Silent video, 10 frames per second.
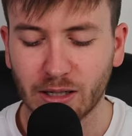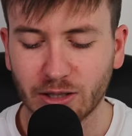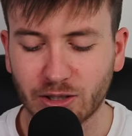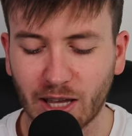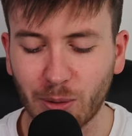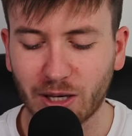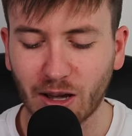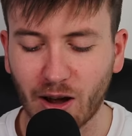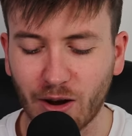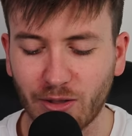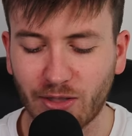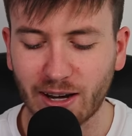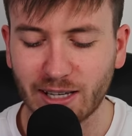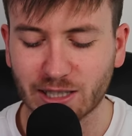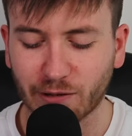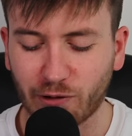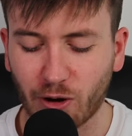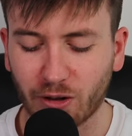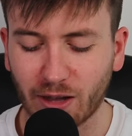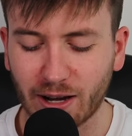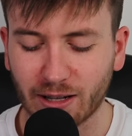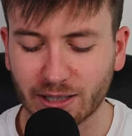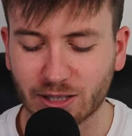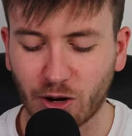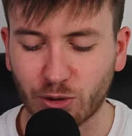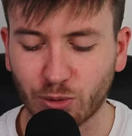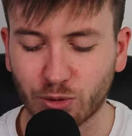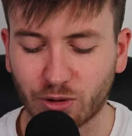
So there we go. That is the final ladder. Let's go through